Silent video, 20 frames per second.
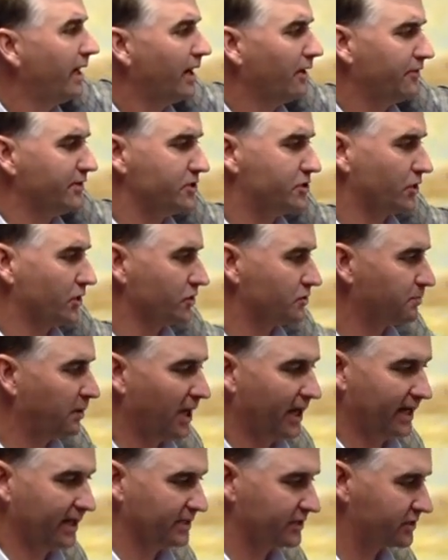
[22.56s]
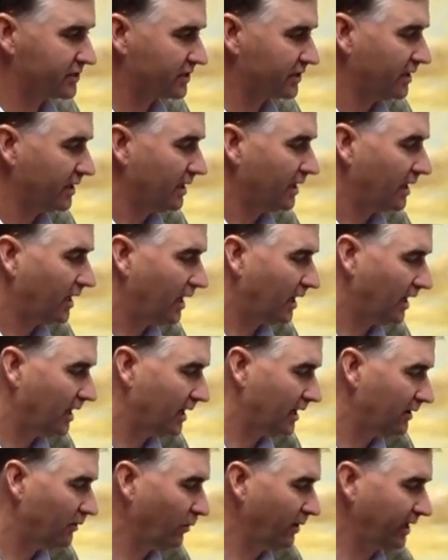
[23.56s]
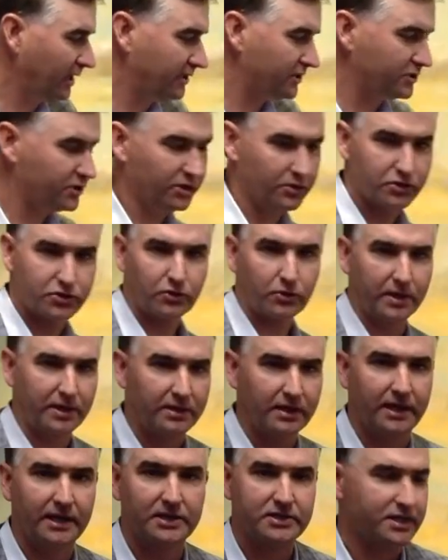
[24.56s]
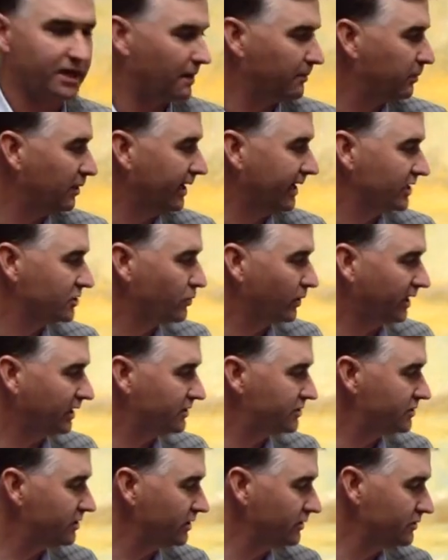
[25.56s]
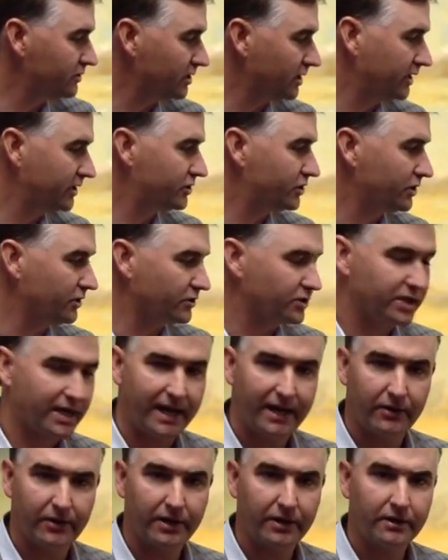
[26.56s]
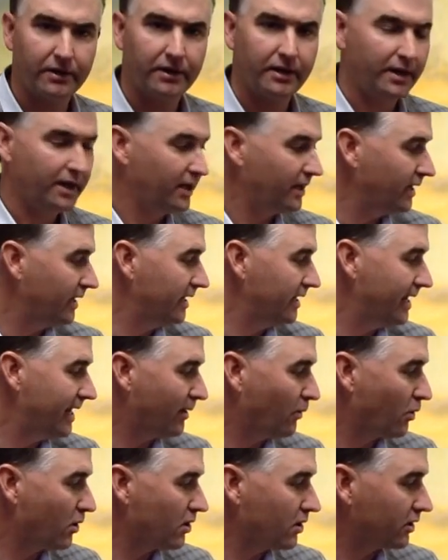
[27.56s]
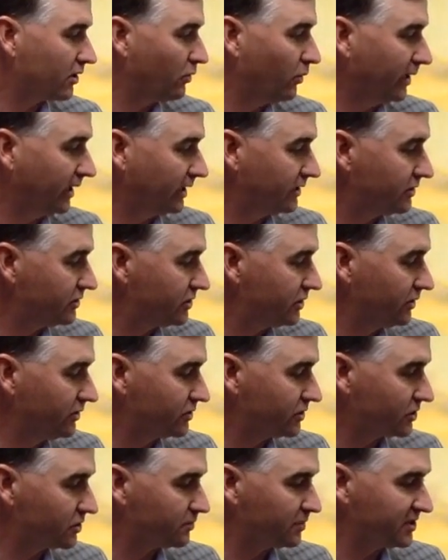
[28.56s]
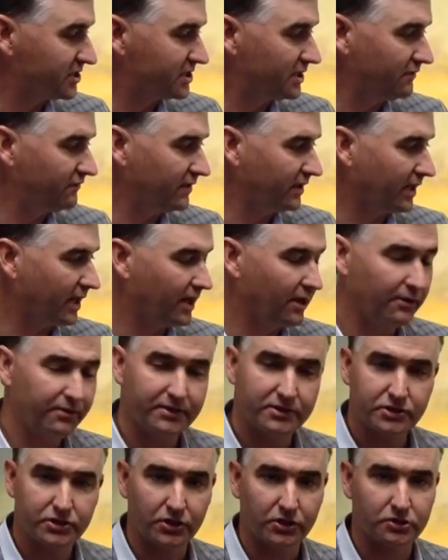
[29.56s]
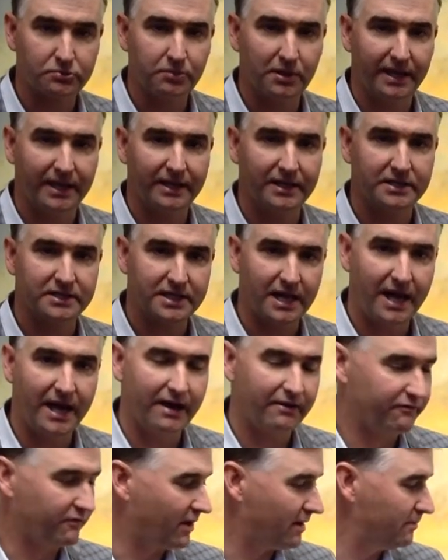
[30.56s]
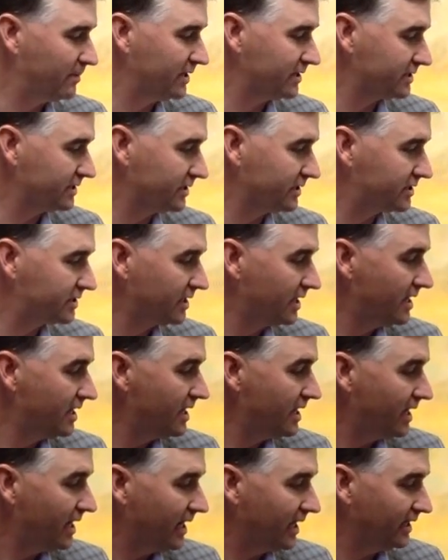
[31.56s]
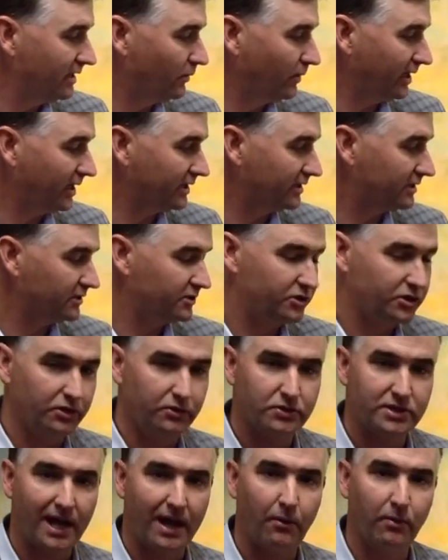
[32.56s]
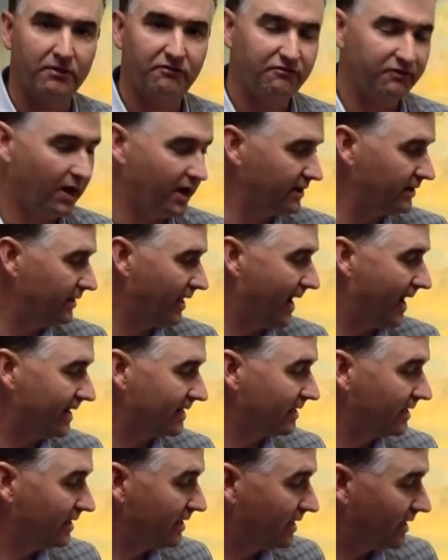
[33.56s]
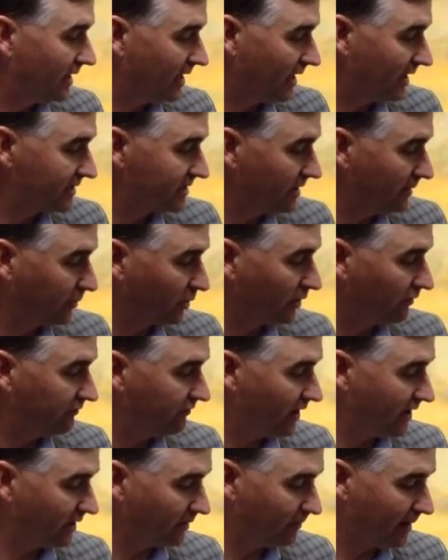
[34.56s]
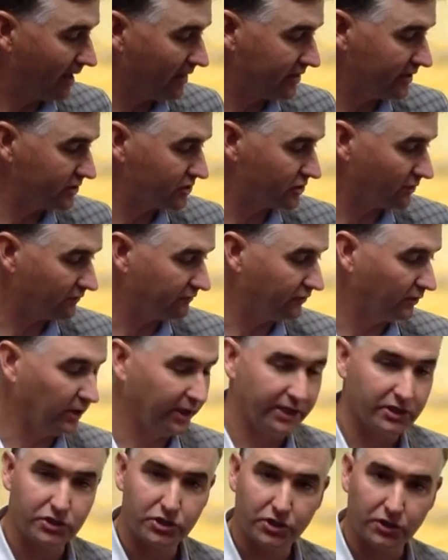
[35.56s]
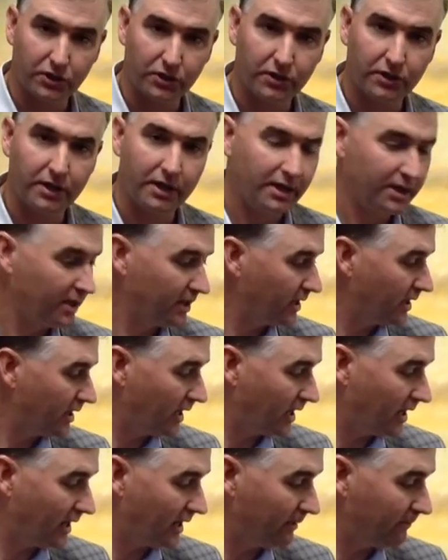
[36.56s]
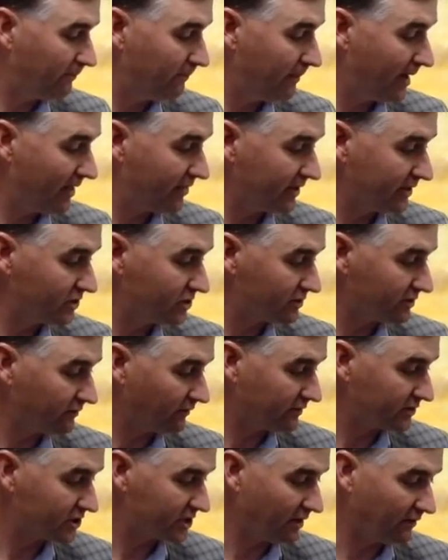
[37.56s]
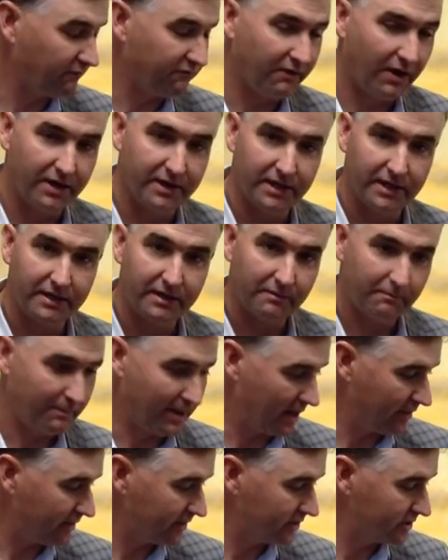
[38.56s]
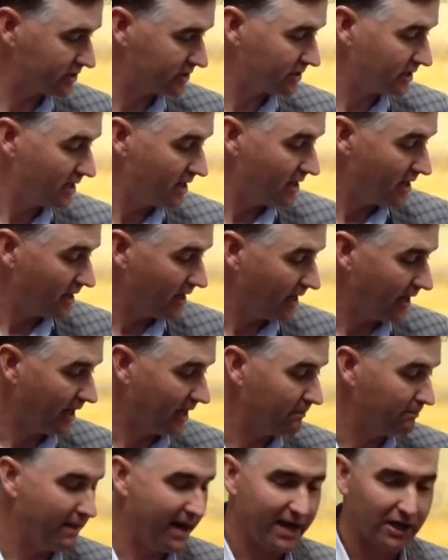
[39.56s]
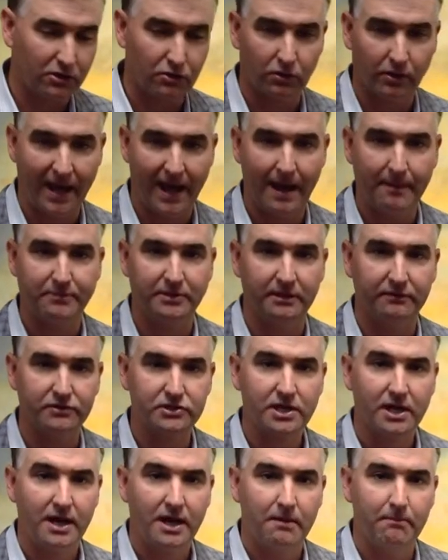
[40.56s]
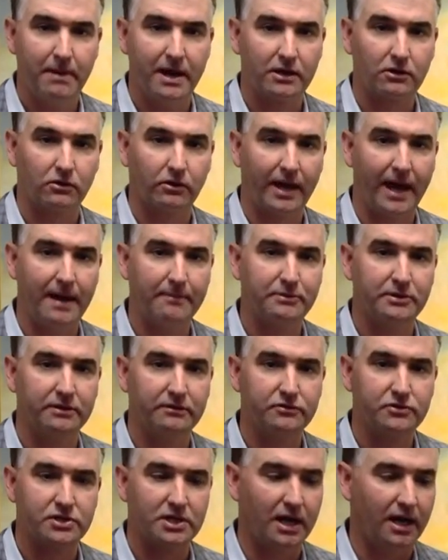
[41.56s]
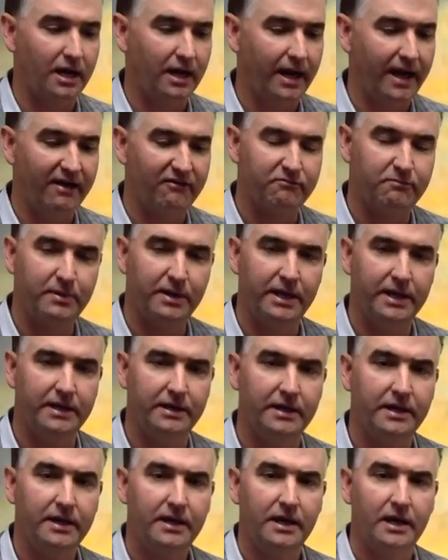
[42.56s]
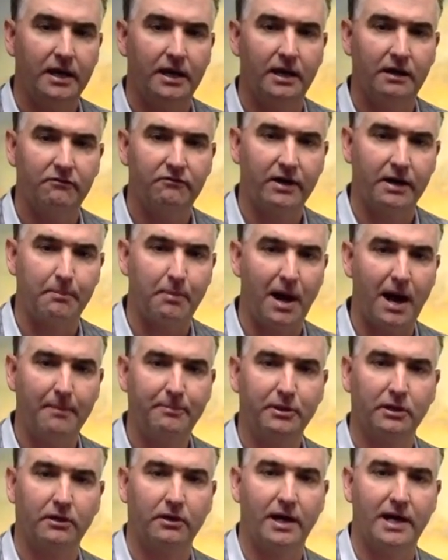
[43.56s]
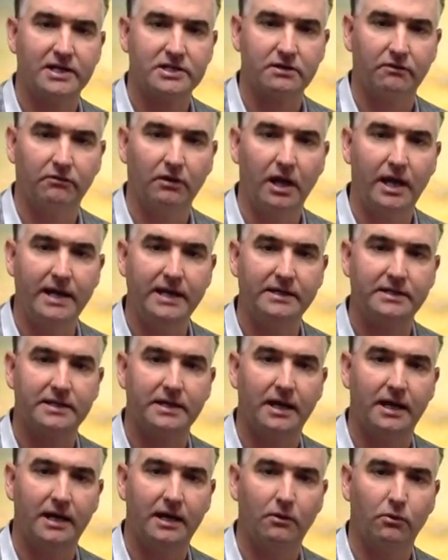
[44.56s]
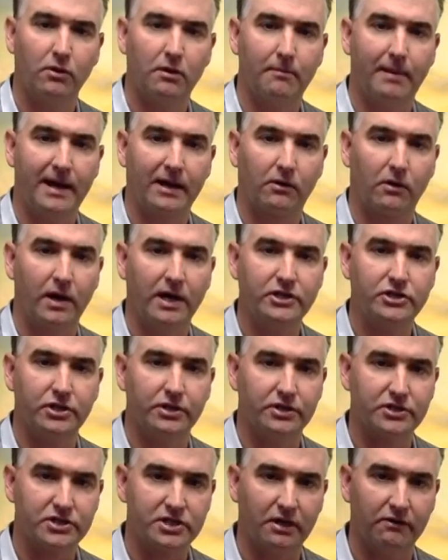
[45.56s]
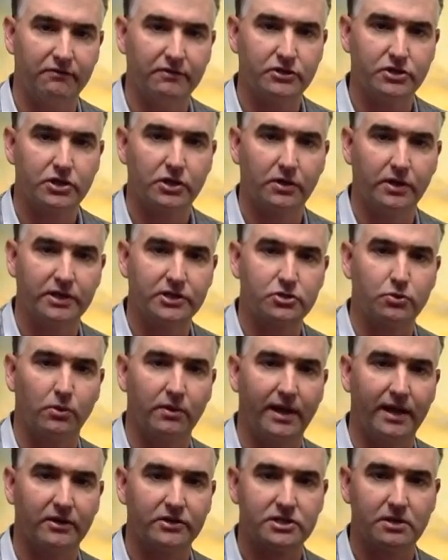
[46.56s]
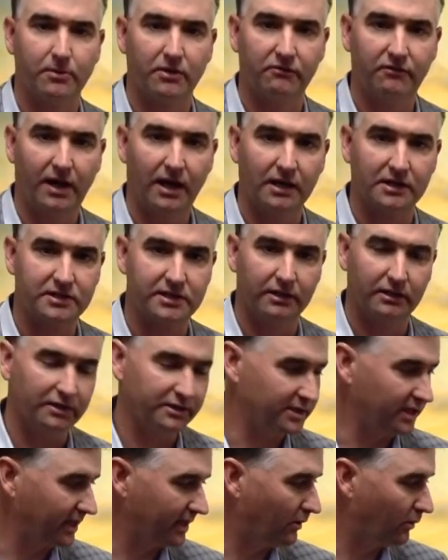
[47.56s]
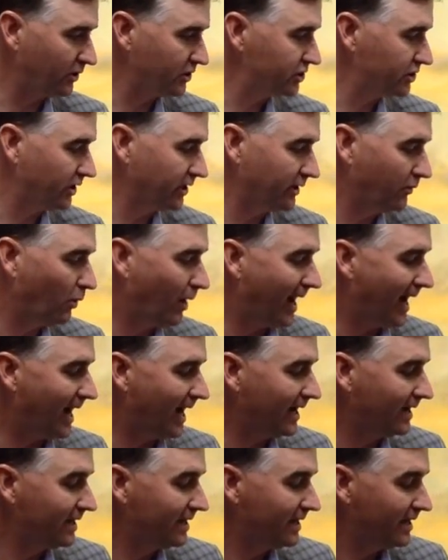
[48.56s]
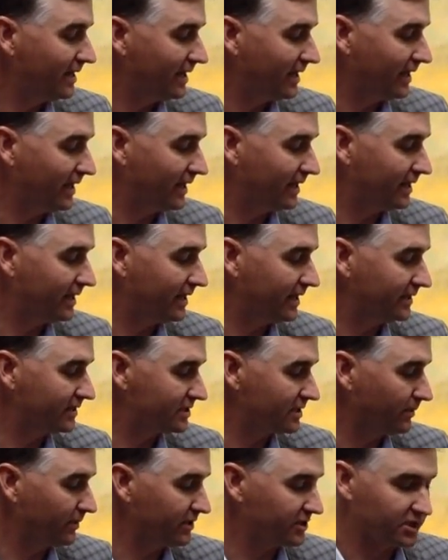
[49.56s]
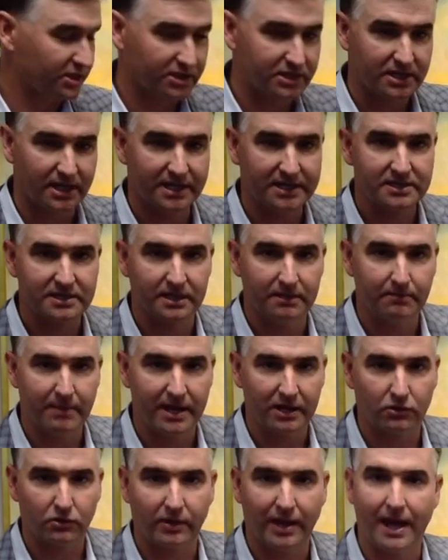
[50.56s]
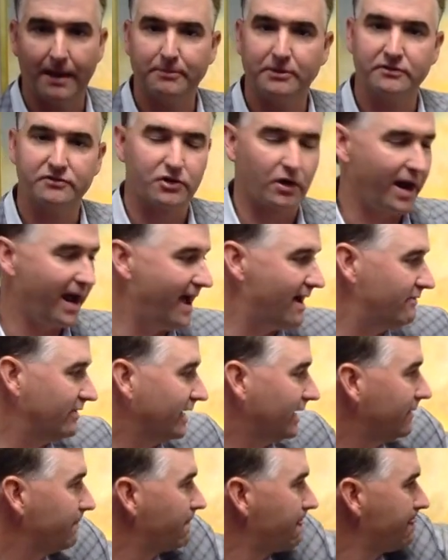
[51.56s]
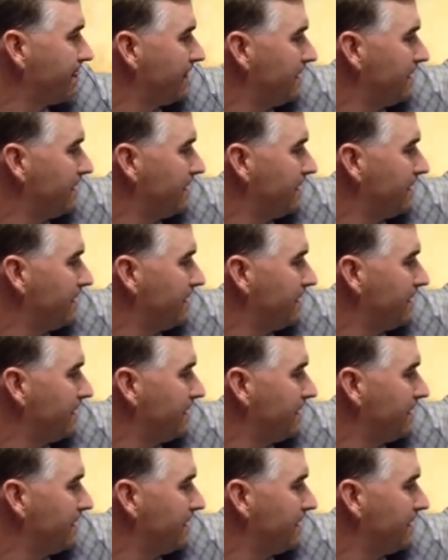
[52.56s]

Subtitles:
Health insurance plans. We get to choose three things in our plans. We get to choose an insurance carrier and network. We get to choose a specific health insurance plan design for our business. And then we get to choose how we fund that. Typical funding methods are fully insured methods, self-funded methods, and medical captives. Medical captives have been very popular as of late with a migration to self-insurance without some of the volatility. And I want to show you why and some of the success that medical captives are having.